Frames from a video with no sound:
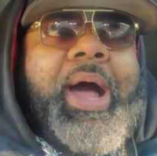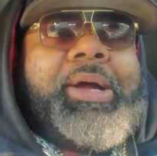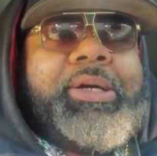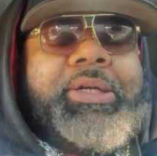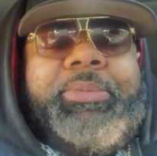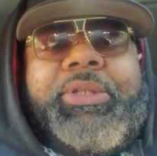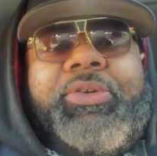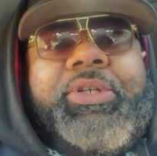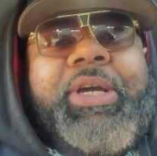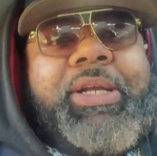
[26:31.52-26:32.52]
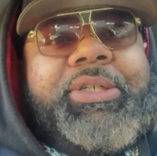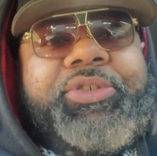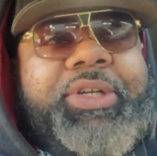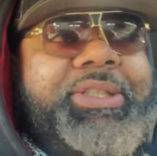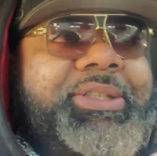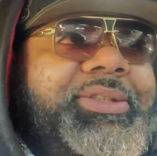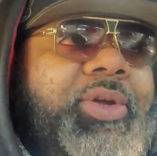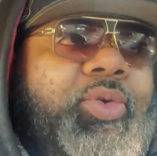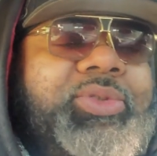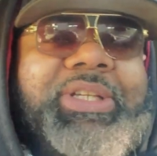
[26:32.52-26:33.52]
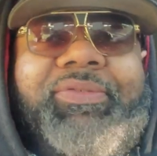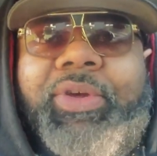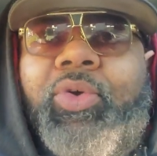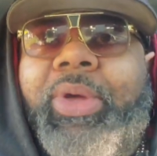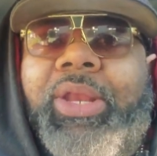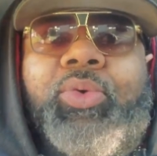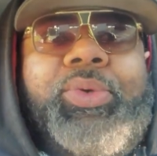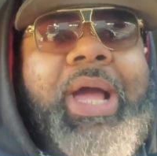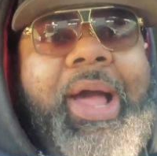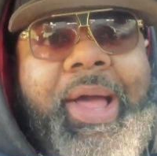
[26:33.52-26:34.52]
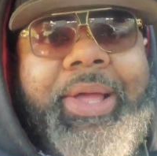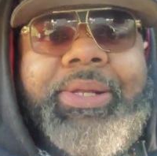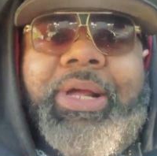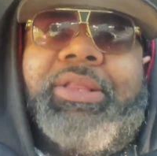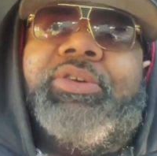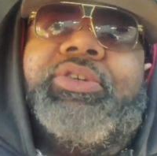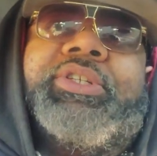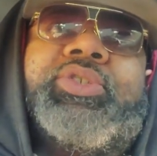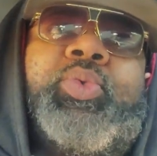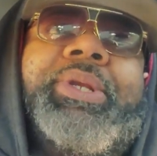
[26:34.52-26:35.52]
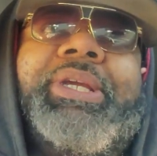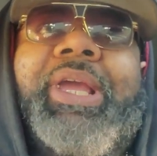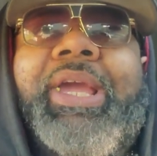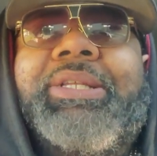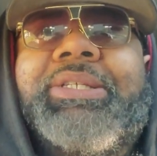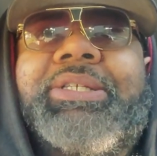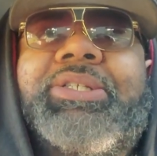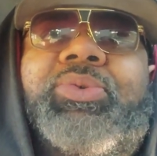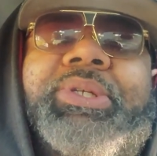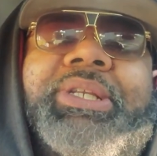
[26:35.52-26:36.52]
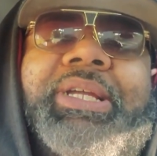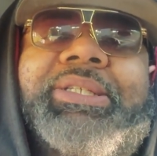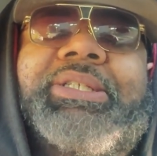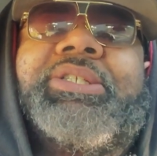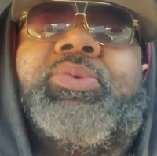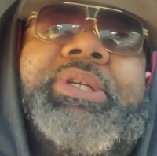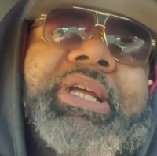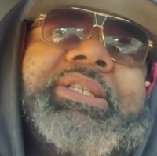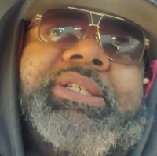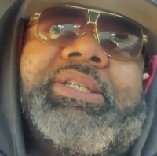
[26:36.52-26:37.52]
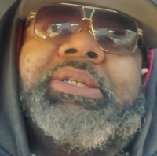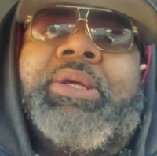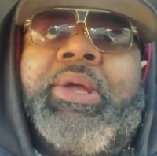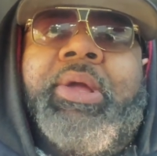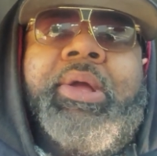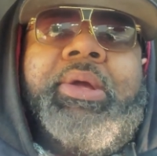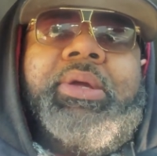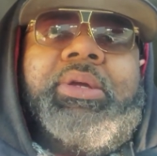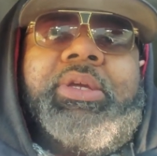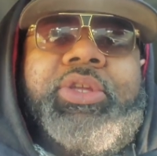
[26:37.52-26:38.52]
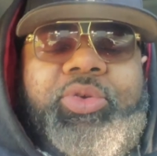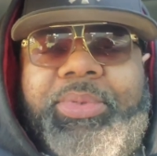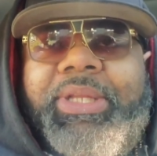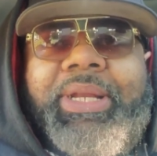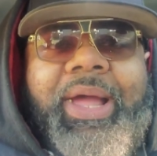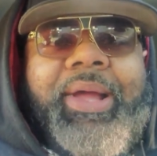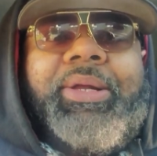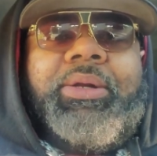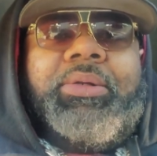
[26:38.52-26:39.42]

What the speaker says: I could have been learning how to trade since 07, 08, 09. I learned in 2018, 2019, 2019. Can you believe that?